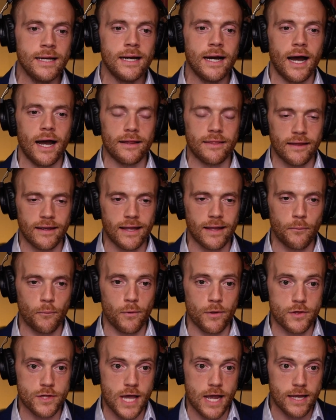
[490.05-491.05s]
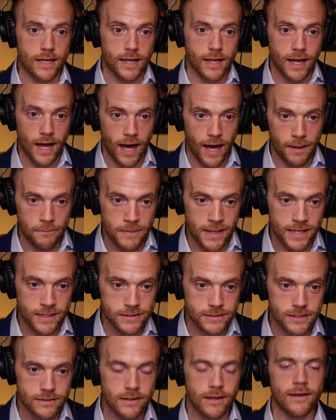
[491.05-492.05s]
I think it was a
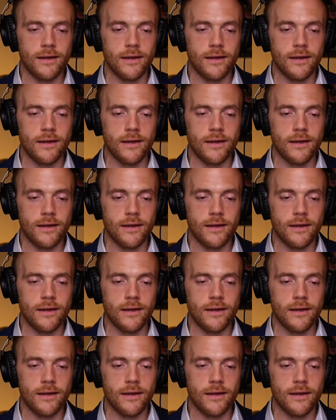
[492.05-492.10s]
comment,